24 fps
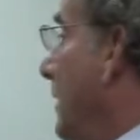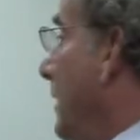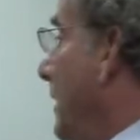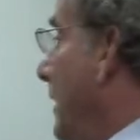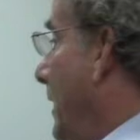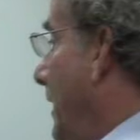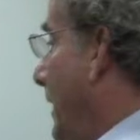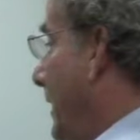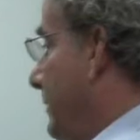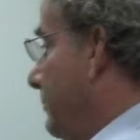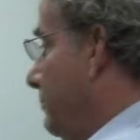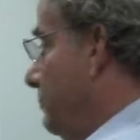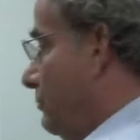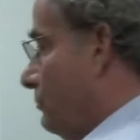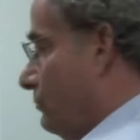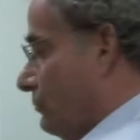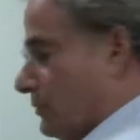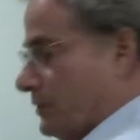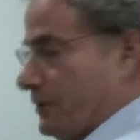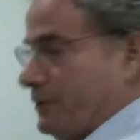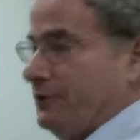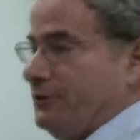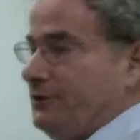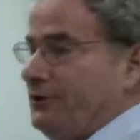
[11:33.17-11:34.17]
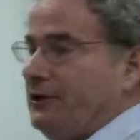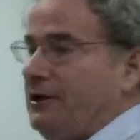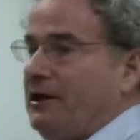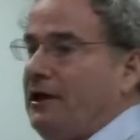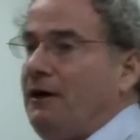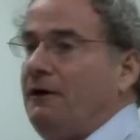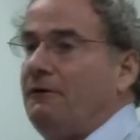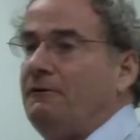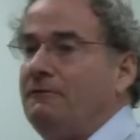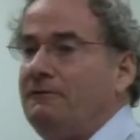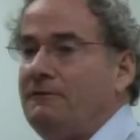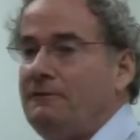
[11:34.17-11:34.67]
and we're good to
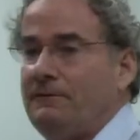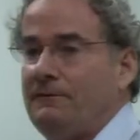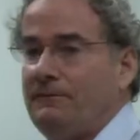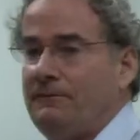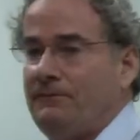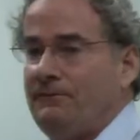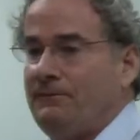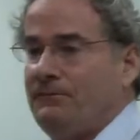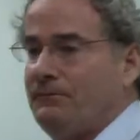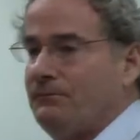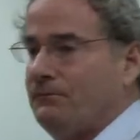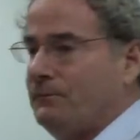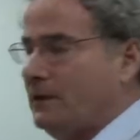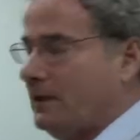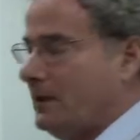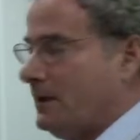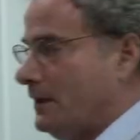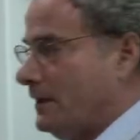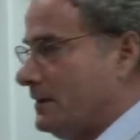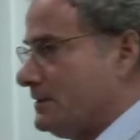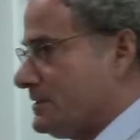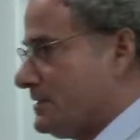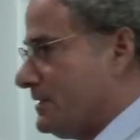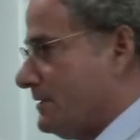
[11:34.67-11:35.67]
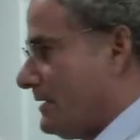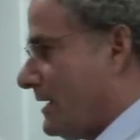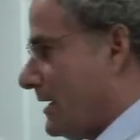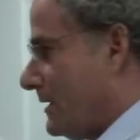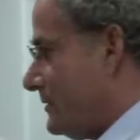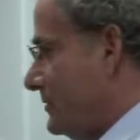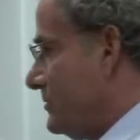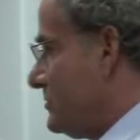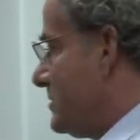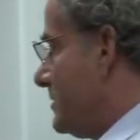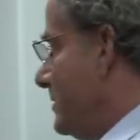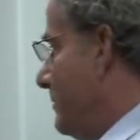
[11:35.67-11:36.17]
go, because they're
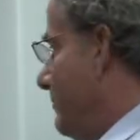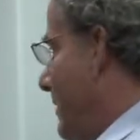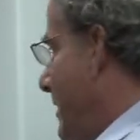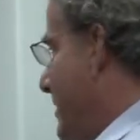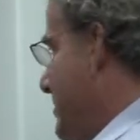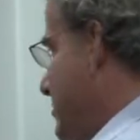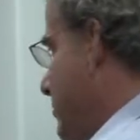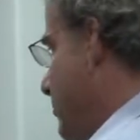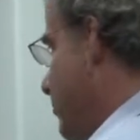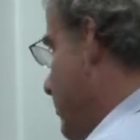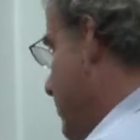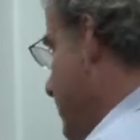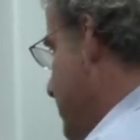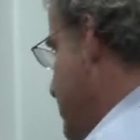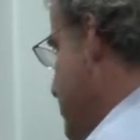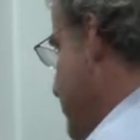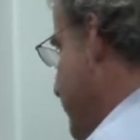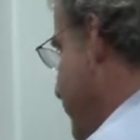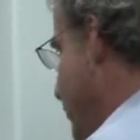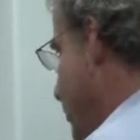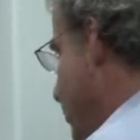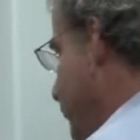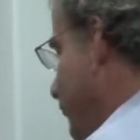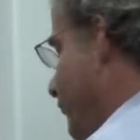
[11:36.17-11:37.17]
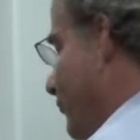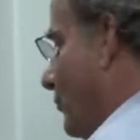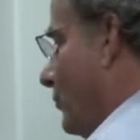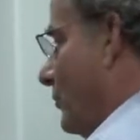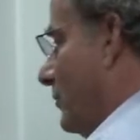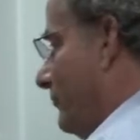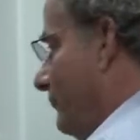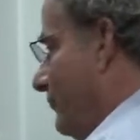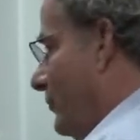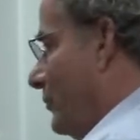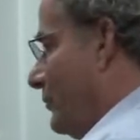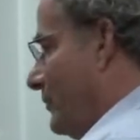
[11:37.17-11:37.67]
not using the magic words of vote for
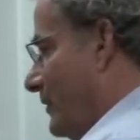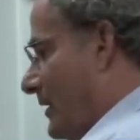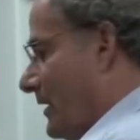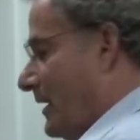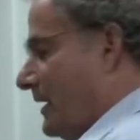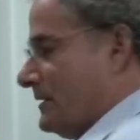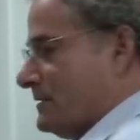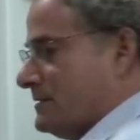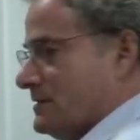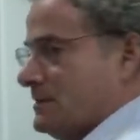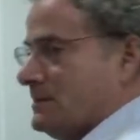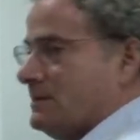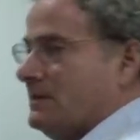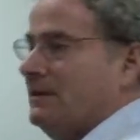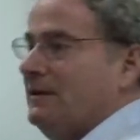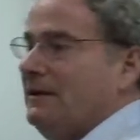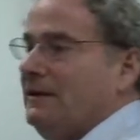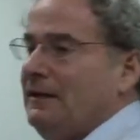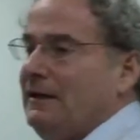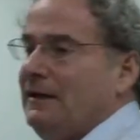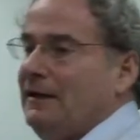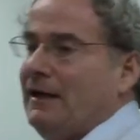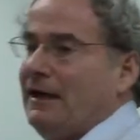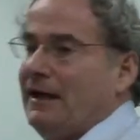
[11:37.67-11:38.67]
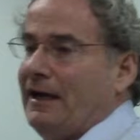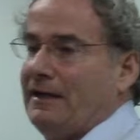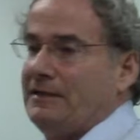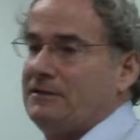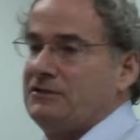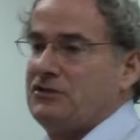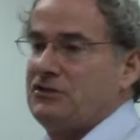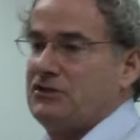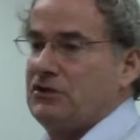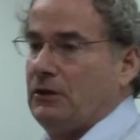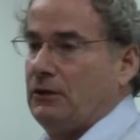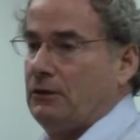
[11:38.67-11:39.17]
or vote against. And
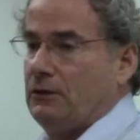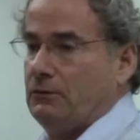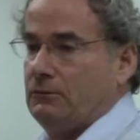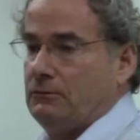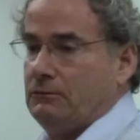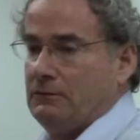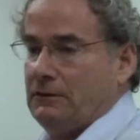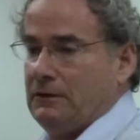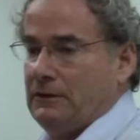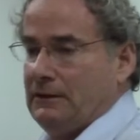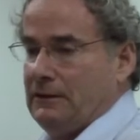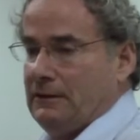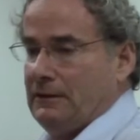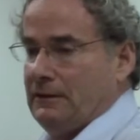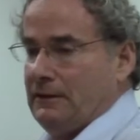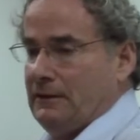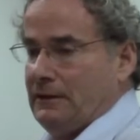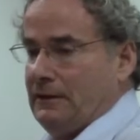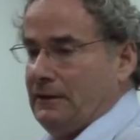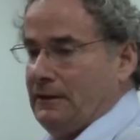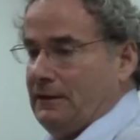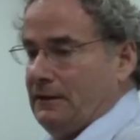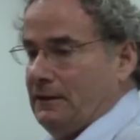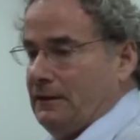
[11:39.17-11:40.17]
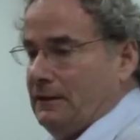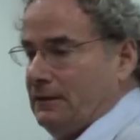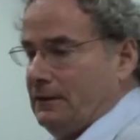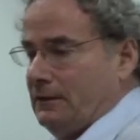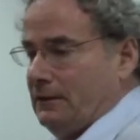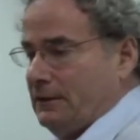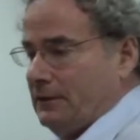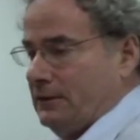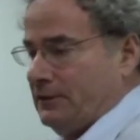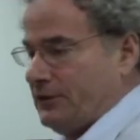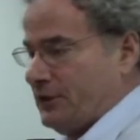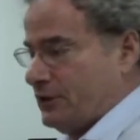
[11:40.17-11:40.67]
so
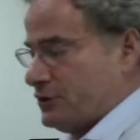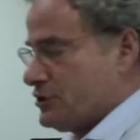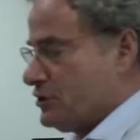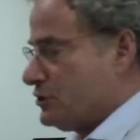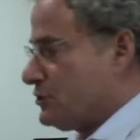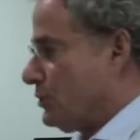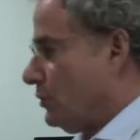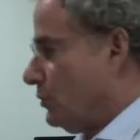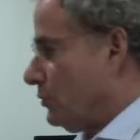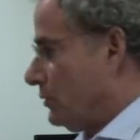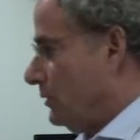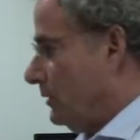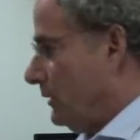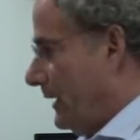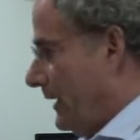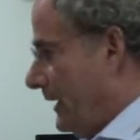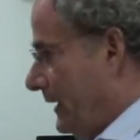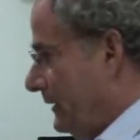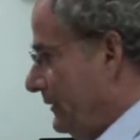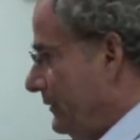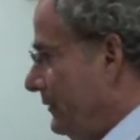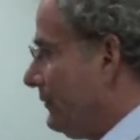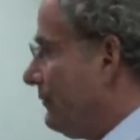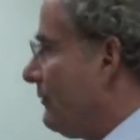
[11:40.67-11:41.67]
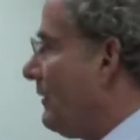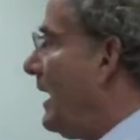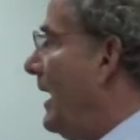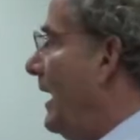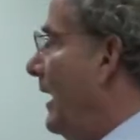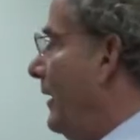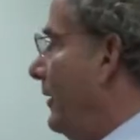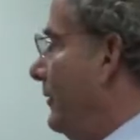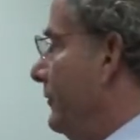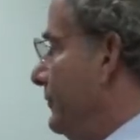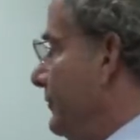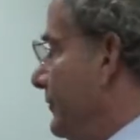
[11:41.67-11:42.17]
there's a total end
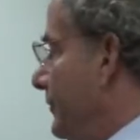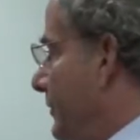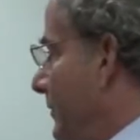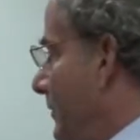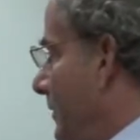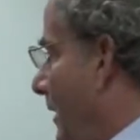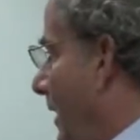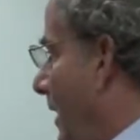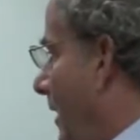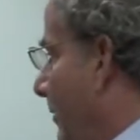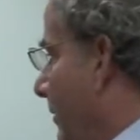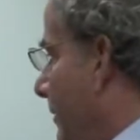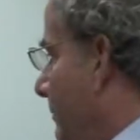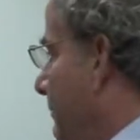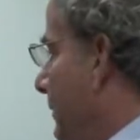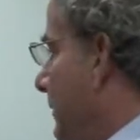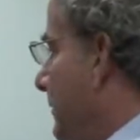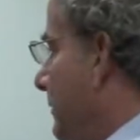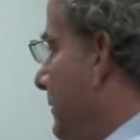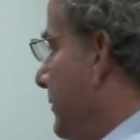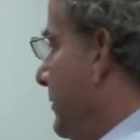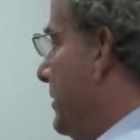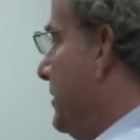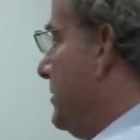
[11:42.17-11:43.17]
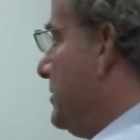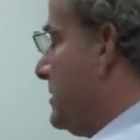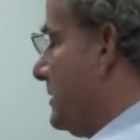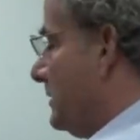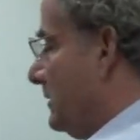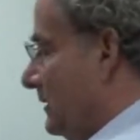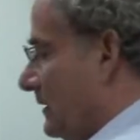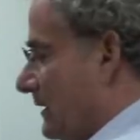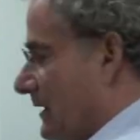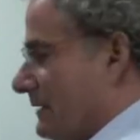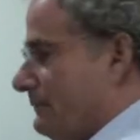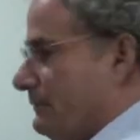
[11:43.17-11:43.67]
around our ability to
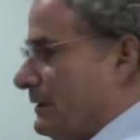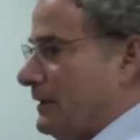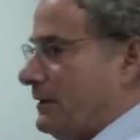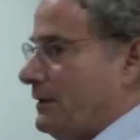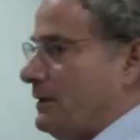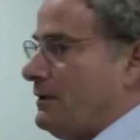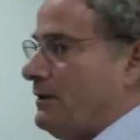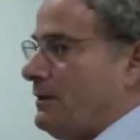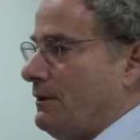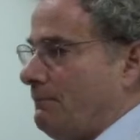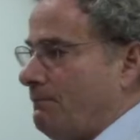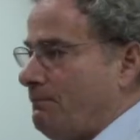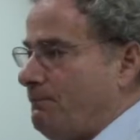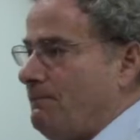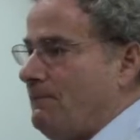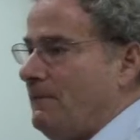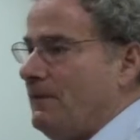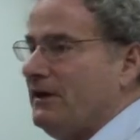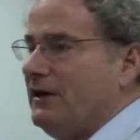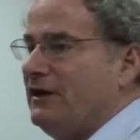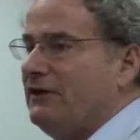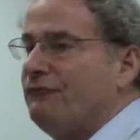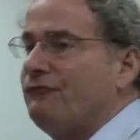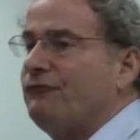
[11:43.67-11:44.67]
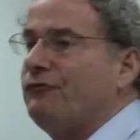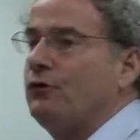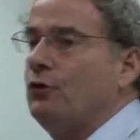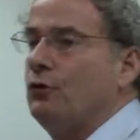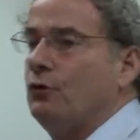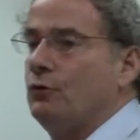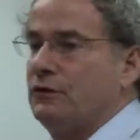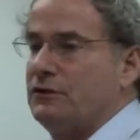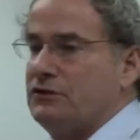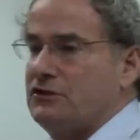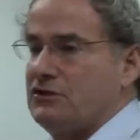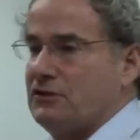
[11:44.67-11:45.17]
limit the
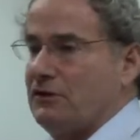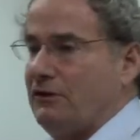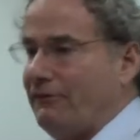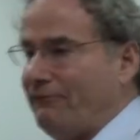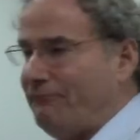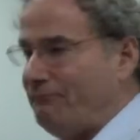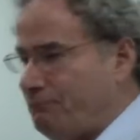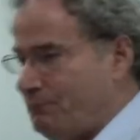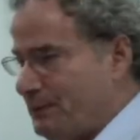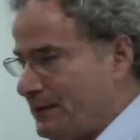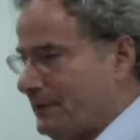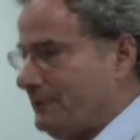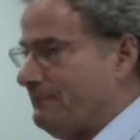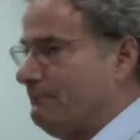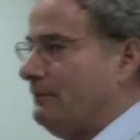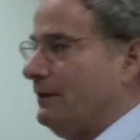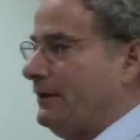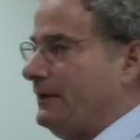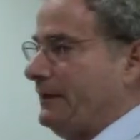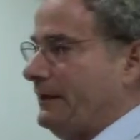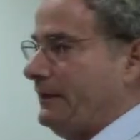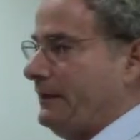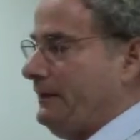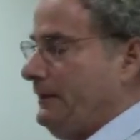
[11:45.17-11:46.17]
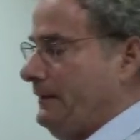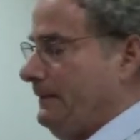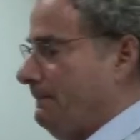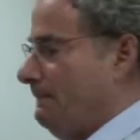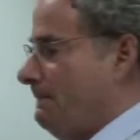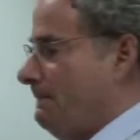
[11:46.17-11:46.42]
influence of big money